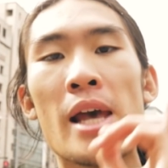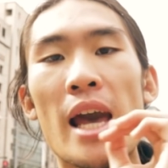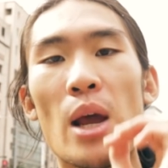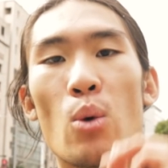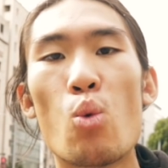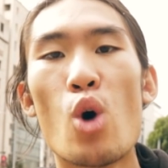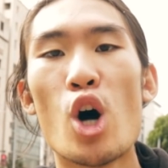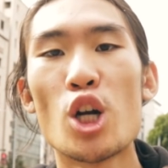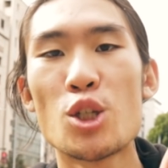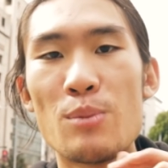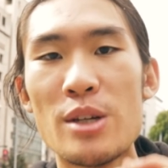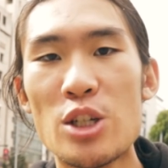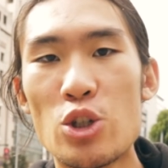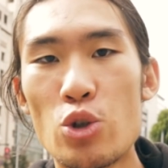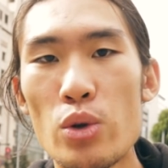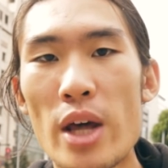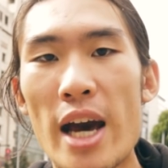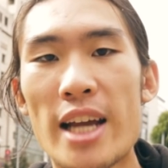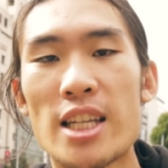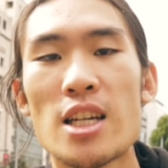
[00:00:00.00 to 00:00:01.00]
And watch me
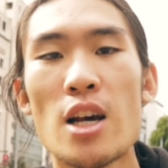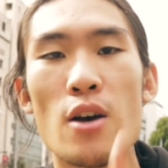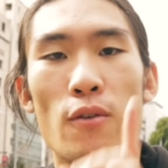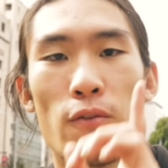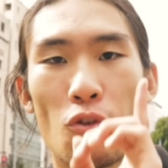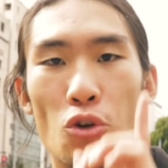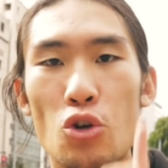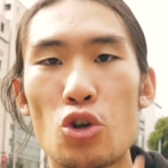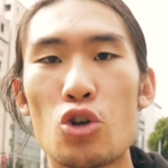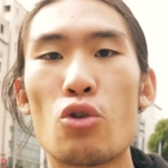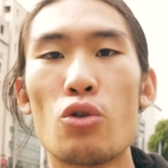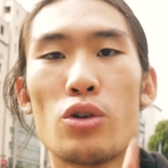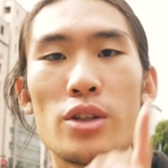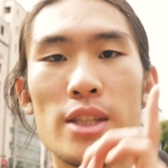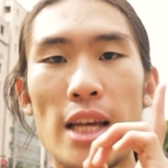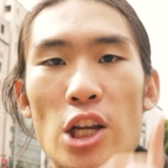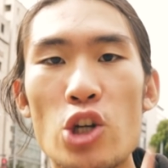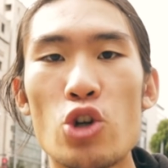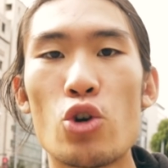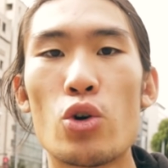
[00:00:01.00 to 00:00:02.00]
do that for years
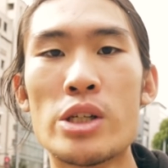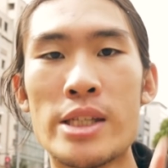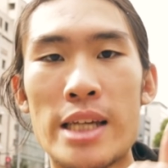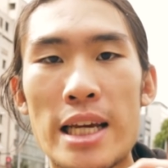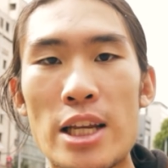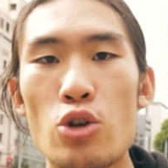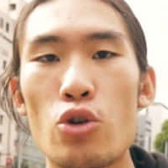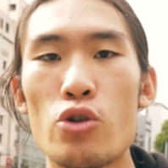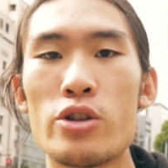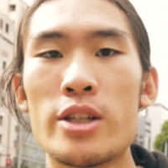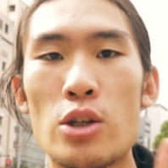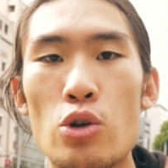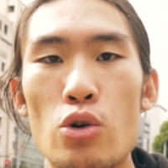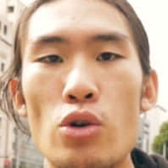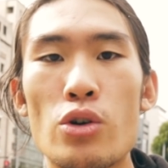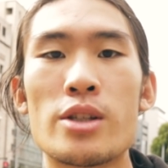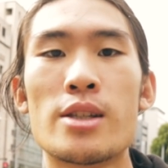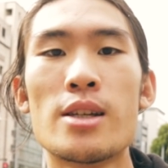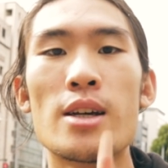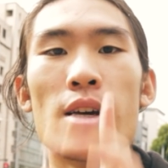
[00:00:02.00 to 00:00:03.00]
and years and years and
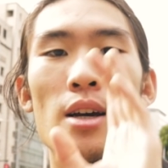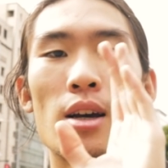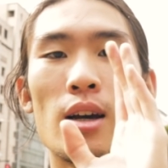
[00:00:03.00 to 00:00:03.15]
years